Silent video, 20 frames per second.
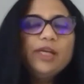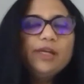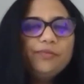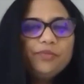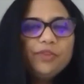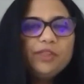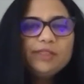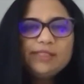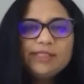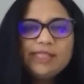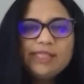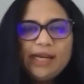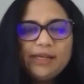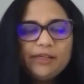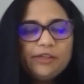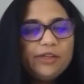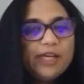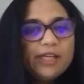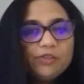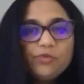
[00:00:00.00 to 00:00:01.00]
the
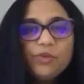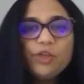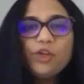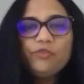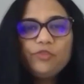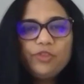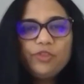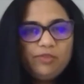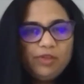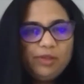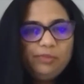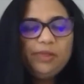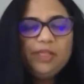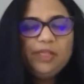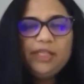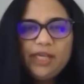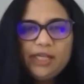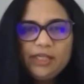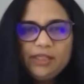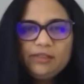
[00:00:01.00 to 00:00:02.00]
standardized way of developing
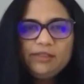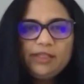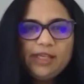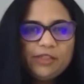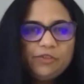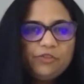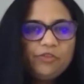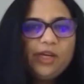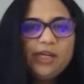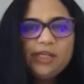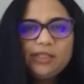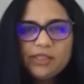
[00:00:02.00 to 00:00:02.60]
data science, right?